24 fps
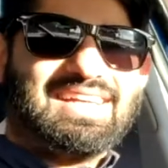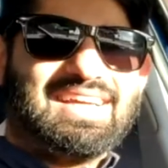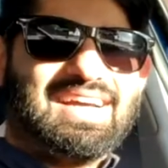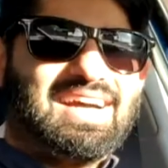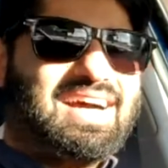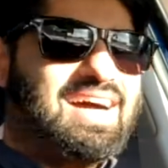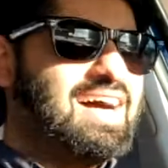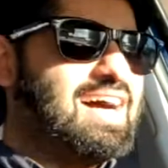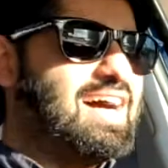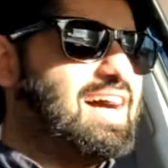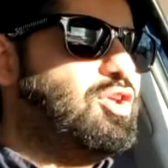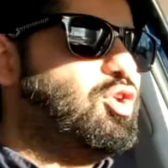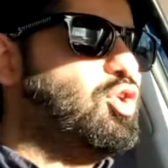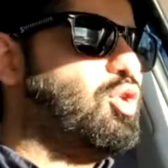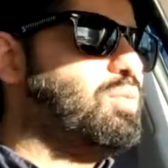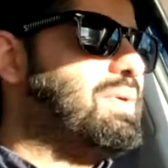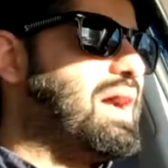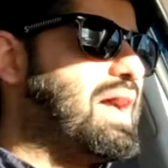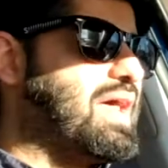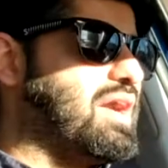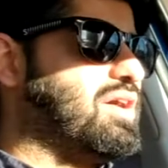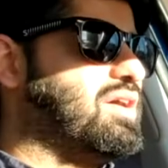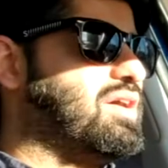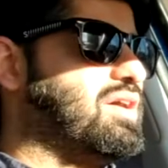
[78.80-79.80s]
no
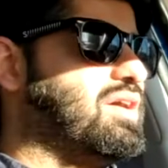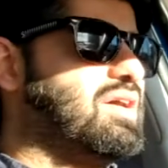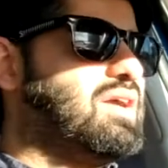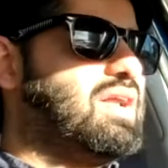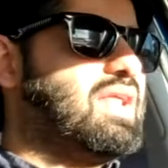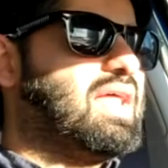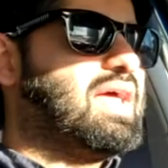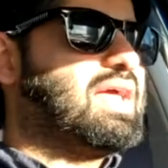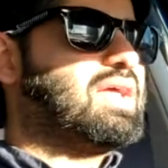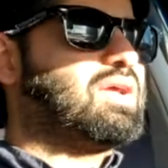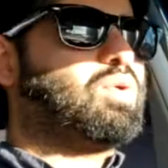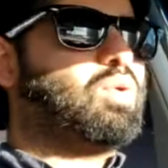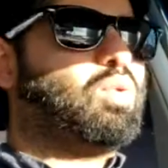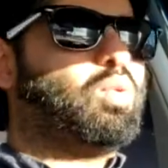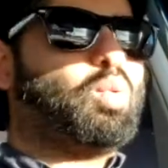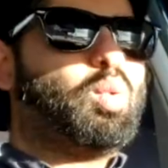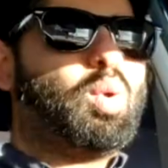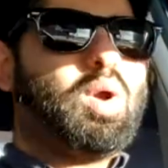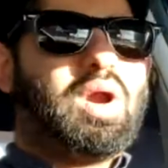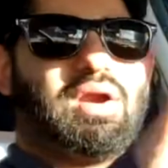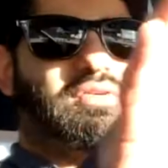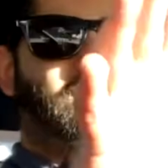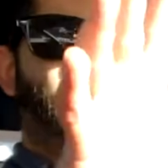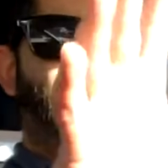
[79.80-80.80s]
matter like
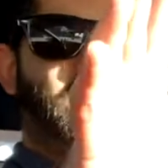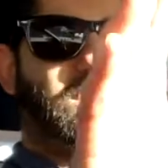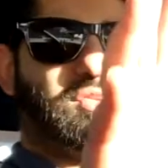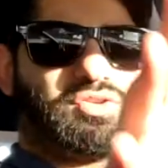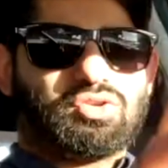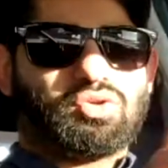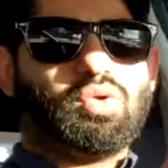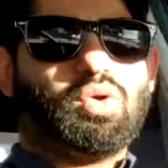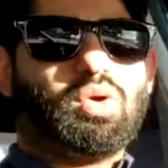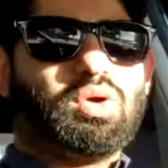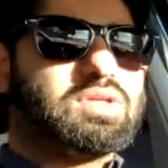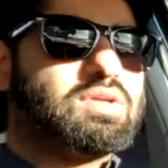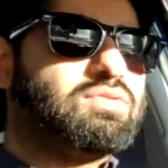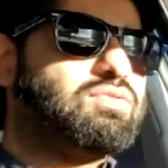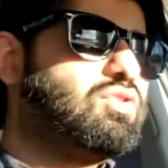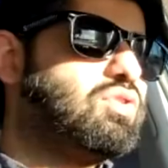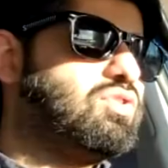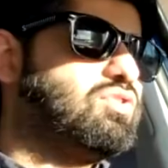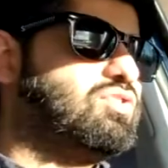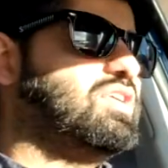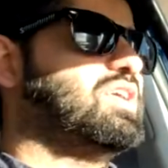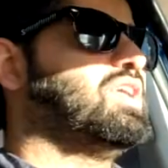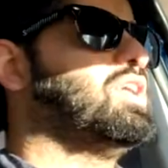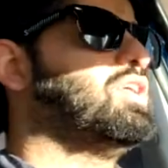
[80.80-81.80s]
wherever it's cold, if your
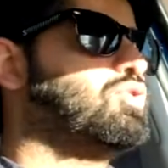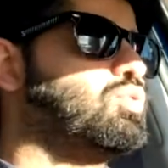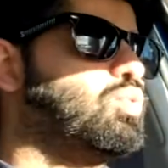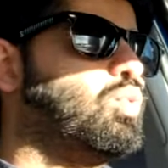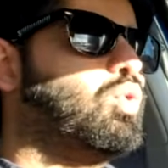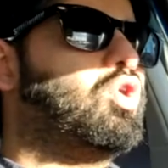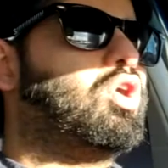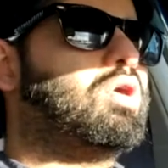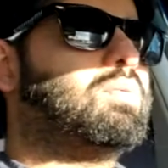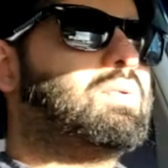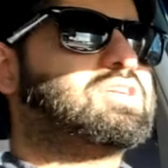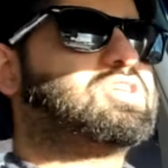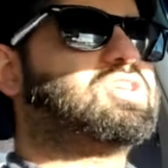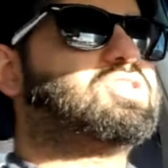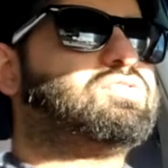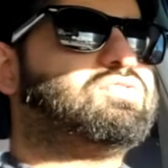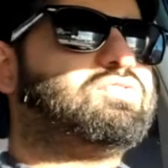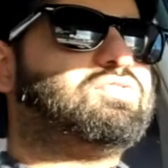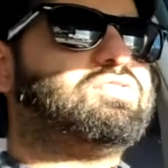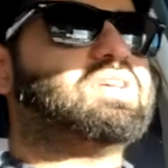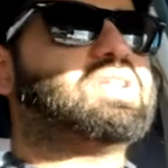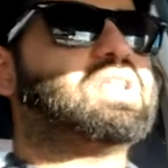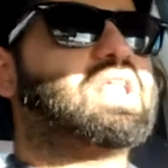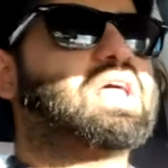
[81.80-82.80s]
seat is warm, I just
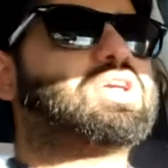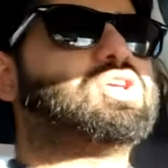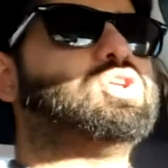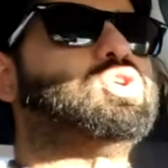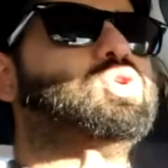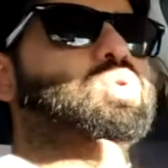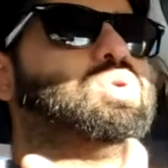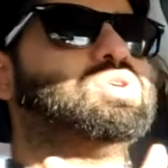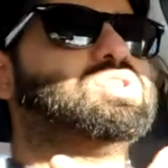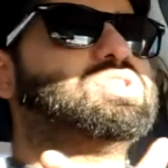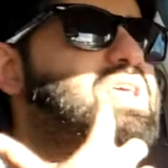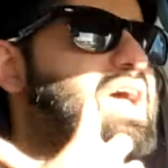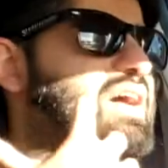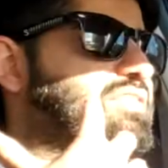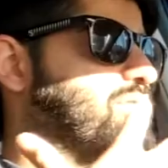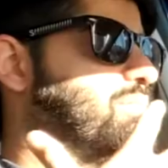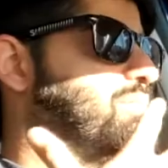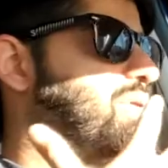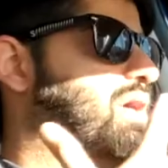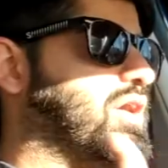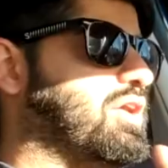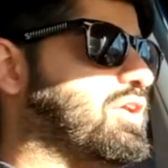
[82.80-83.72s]
feel like you just have a better